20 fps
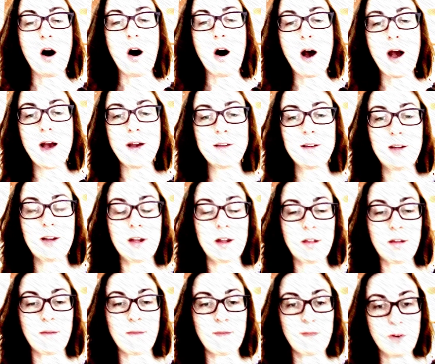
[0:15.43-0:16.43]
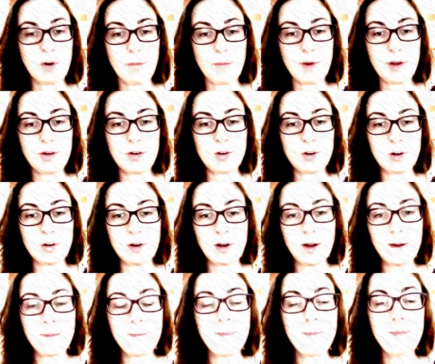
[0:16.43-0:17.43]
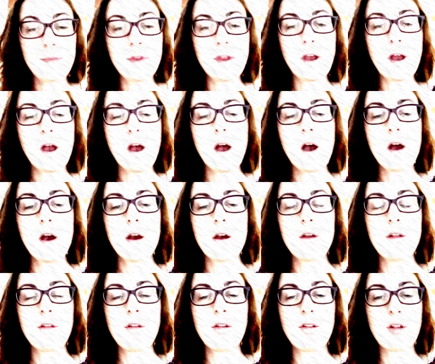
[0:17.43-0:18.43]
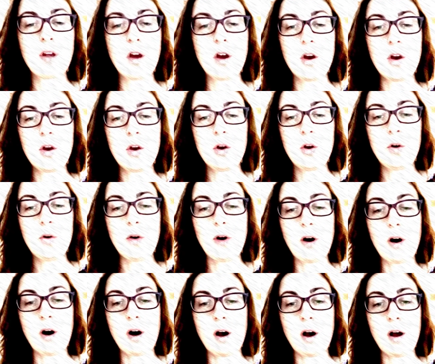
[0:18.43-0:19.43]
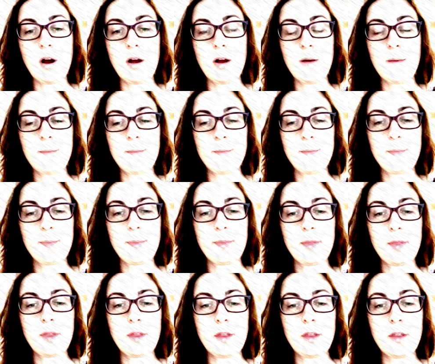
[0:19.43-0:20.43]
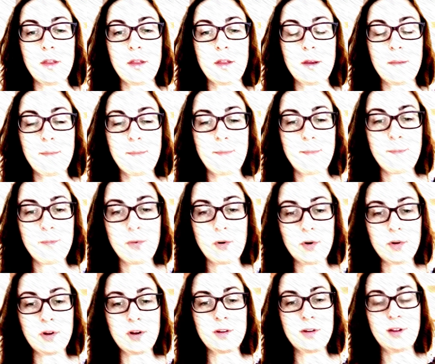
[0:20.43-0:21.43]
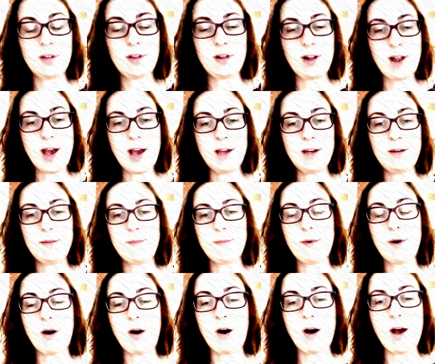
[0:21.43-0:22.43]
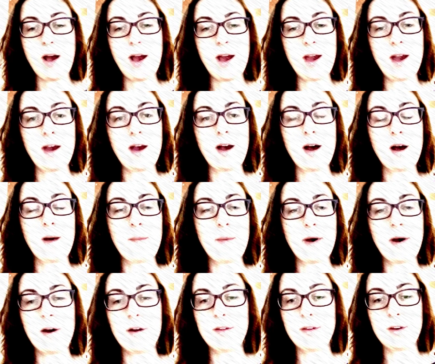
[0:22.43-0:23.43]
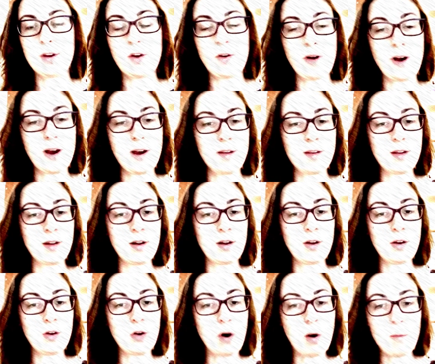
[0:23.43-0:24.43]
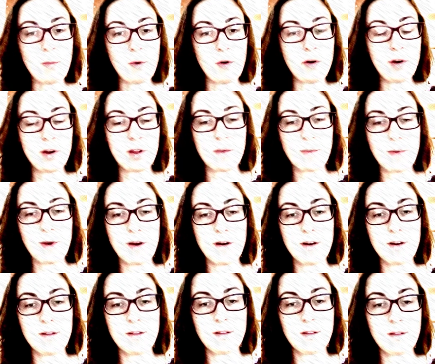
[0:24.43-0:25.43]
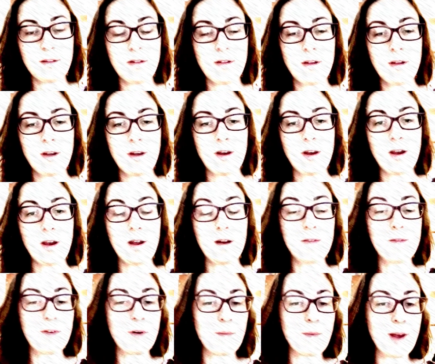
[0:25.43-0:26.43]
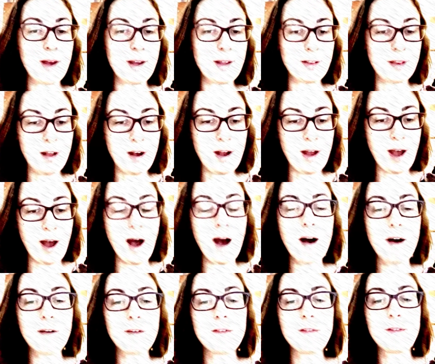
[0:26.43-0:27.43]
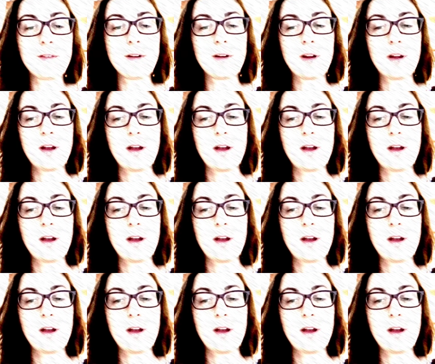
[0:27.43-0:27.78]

I actually get some film mentoring. So the project is led by a person who has a lot more experience in filmmaking than I have,